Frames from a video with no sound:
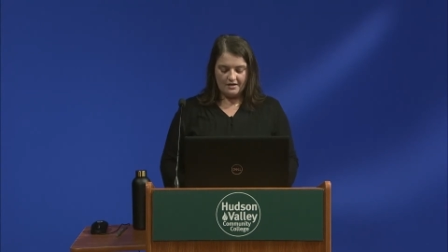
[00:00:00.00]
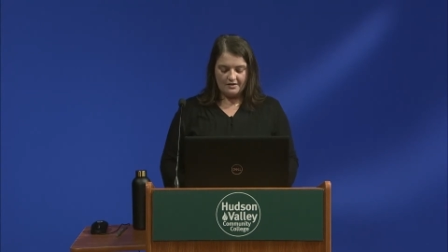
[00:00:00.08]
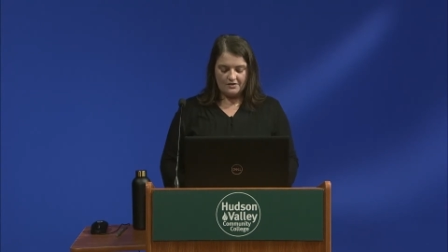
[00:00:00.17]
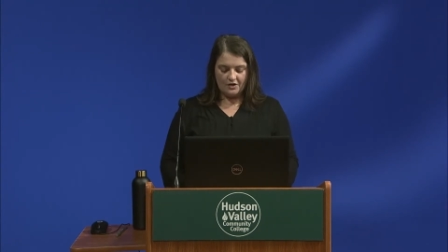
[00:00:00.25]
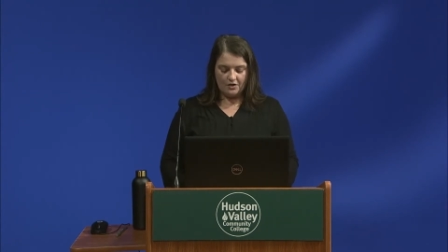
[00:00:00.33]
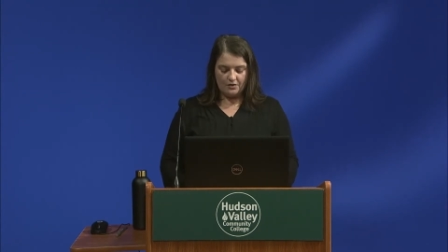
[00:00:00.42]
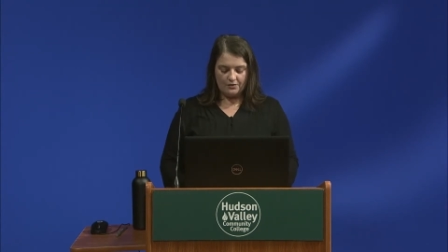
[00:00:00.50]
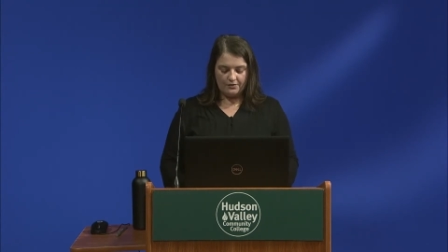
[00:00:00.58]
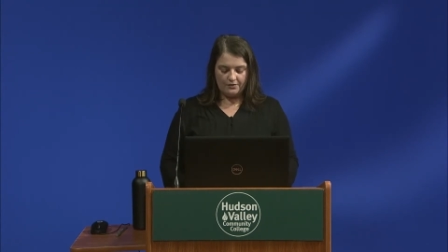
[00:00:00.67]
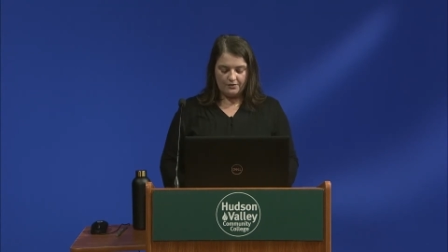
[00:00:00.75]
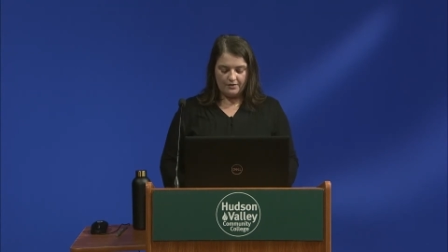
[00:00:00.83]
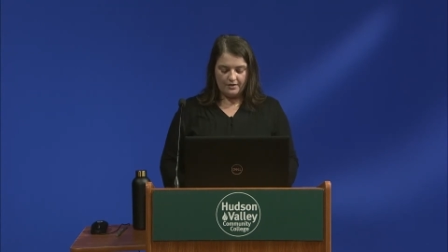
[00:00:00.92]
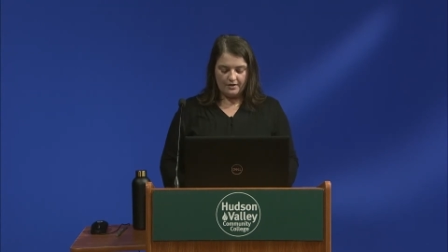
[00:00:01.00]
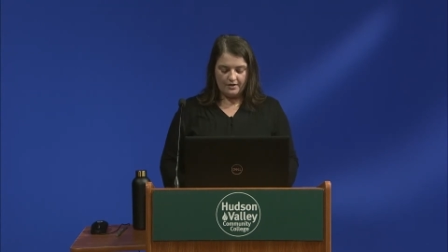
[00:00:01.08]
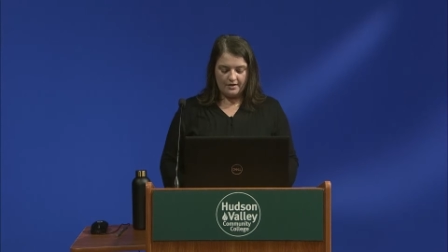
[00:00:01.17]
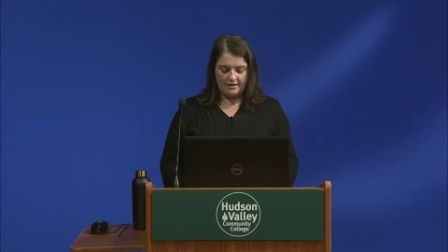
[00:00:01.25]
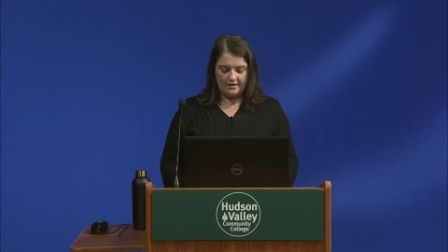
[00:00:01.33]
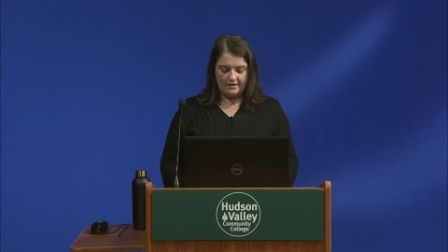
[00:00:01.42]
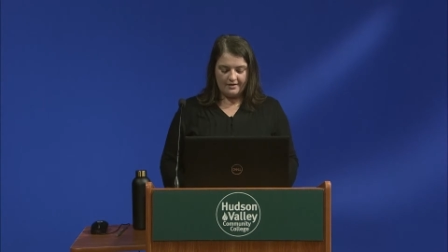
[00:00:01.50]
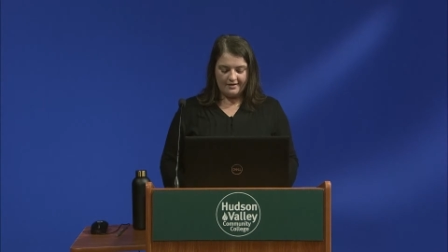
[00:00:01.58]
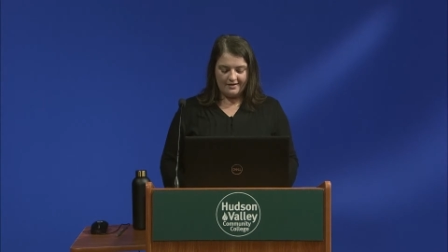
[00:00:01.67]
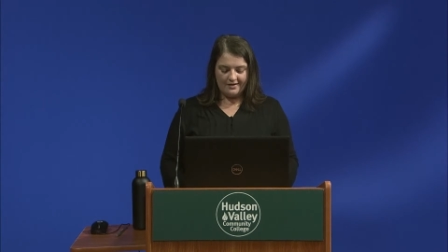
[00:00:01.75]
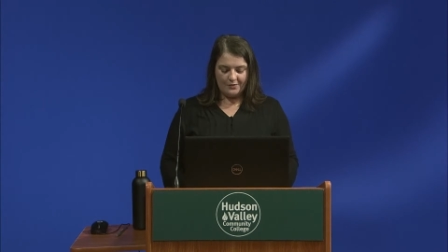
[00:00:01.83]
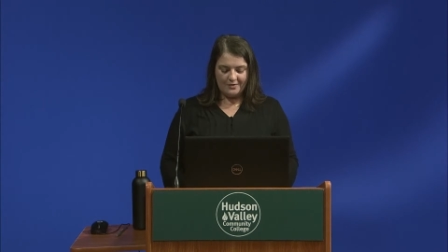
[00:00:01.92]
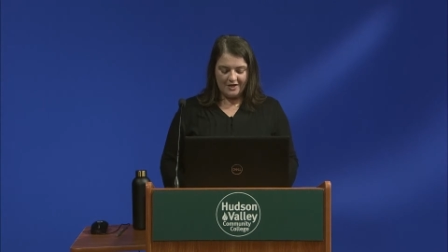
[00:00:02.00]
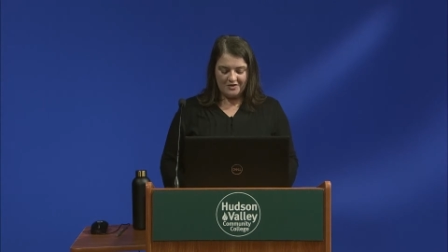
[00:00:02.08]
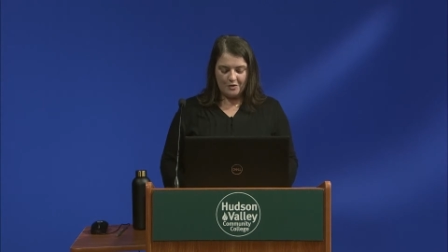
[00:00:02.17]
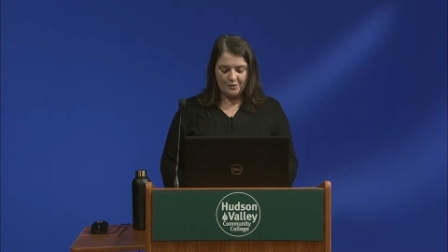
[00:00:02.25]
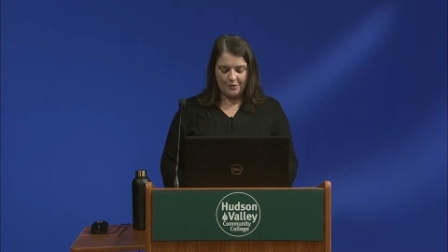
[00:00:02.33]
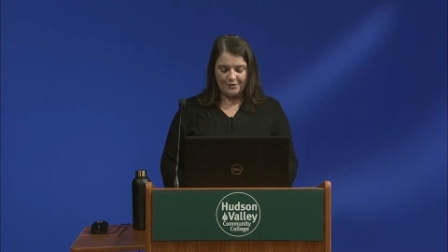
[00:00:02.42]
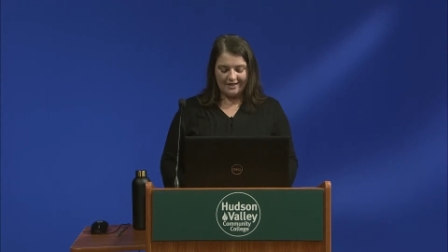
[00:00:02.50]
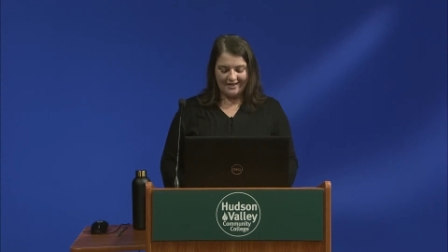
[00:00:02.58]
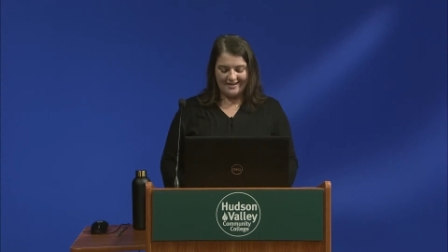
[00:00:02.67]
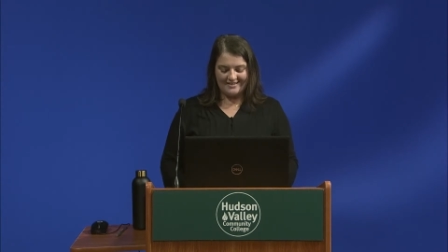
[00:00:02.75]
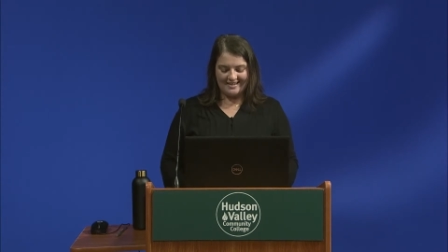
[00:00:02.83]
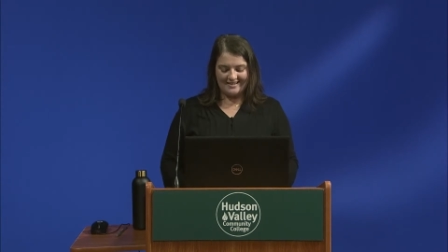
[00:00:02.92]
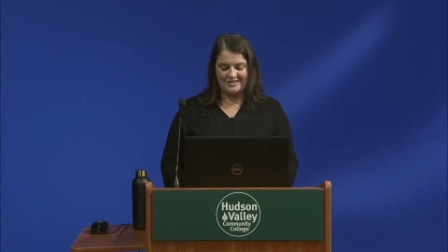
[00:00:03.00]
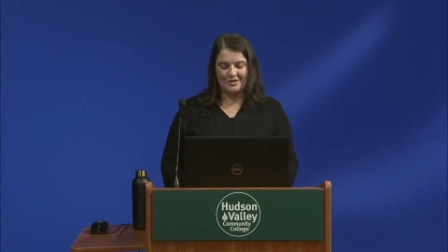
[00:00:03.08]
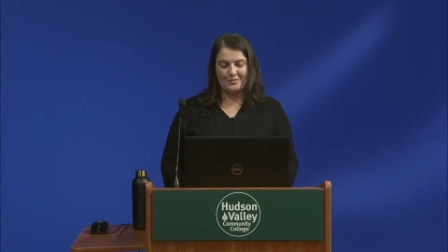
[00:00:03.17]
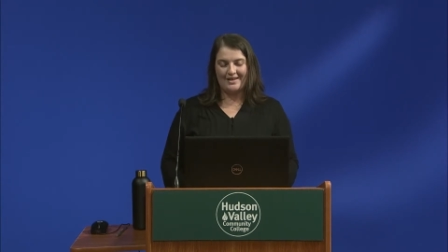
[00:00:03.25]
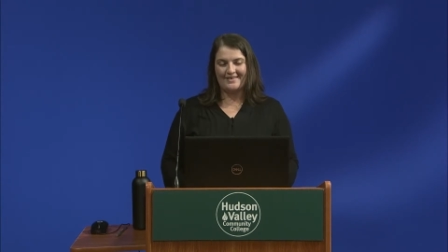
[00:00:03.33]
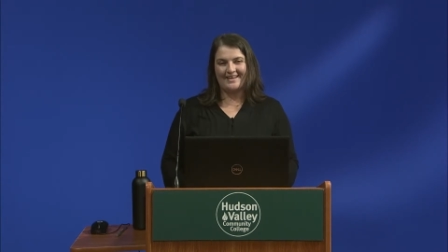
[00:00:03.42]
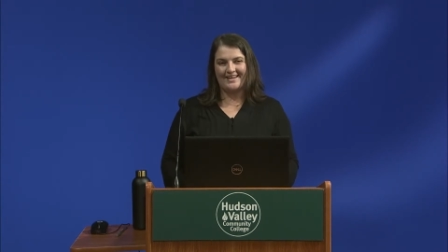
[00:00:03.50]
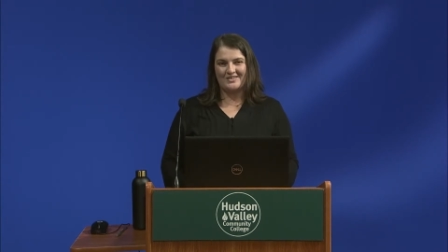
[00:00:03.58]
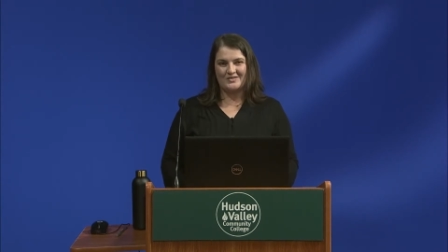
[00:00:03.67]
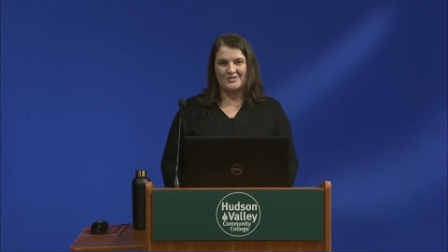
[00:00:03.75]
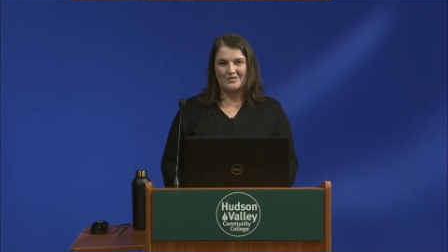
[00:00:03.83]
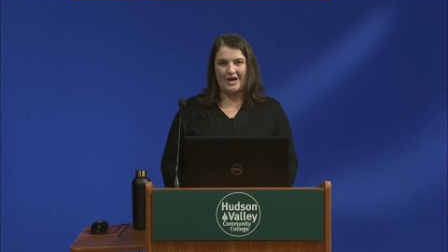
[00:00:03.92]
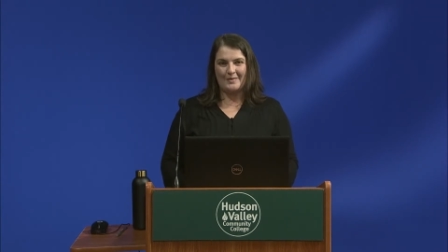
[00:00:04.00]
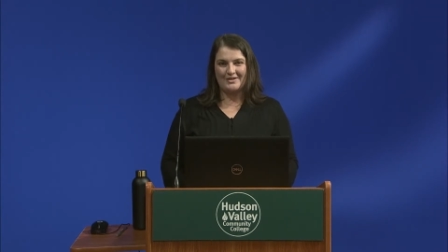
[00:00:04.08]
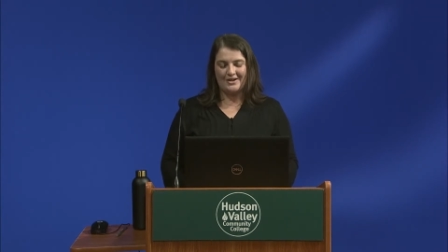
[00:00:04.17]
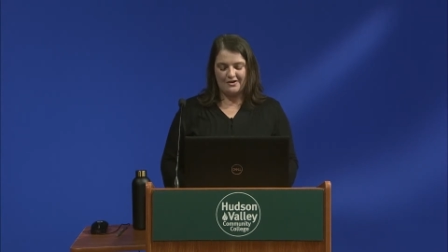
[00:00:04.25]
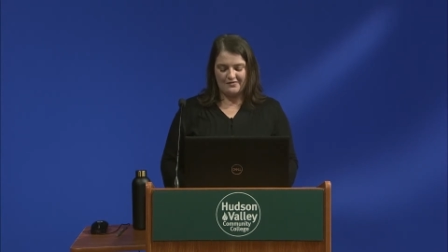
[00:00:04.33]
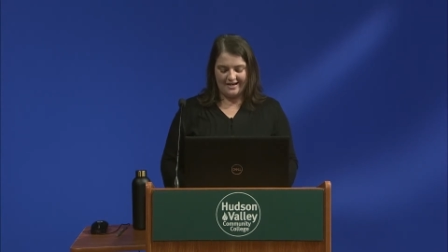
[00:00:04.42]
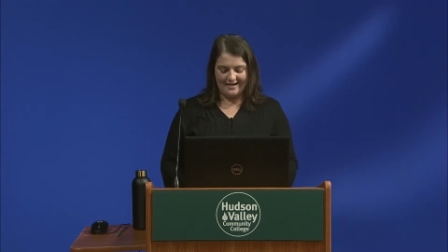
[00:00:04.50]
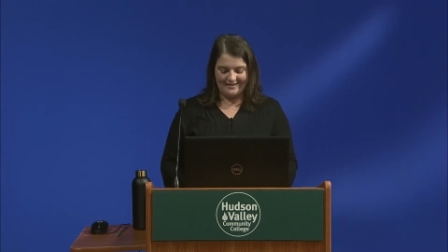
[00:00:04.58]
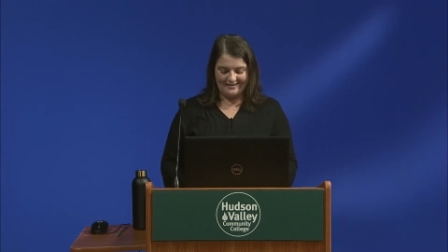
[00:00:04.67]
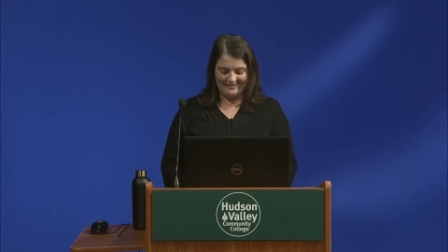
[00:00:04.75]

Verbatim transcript: So Without the appropriate context, you might think I just described an RV.